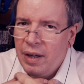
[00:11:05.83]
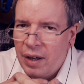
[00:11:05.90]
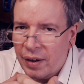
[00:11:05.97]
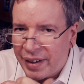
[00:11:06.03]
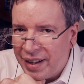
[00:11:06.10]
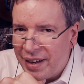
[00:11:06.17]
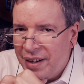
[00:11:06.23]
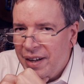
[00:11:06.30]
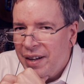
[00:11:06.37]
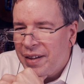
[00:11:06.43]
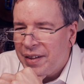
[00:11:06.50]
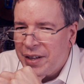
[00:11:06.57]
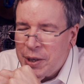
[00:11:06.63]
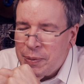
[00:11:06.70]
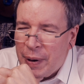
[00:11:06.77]
Okay,
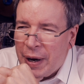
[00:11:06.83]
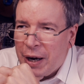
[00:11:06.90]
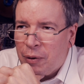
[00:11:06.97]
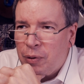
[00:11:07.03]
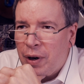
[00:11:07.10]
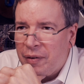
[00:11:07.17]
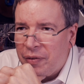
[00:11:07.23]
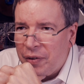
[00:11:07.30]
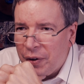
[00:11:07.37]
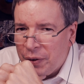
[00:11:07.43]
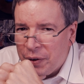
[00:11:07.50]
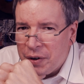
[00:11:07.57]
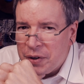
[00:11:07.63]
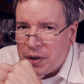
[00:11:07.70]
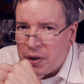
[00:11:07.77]
these Biquad
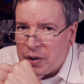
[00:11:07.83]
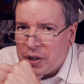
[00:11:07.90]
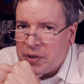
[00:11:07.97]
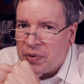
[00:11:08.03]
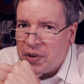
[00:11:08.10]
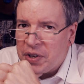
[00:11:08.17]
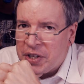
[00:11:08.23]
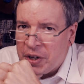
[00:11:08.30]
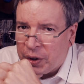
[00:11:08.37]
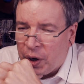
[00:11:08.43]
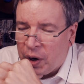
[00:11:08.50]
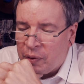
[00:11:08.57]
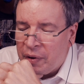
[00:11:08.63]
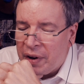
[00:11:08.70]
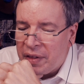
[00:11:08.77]
filters are just for
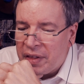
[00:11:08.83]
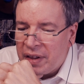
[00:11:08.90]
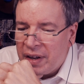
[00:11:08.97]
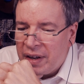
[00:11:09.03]
tinkering with.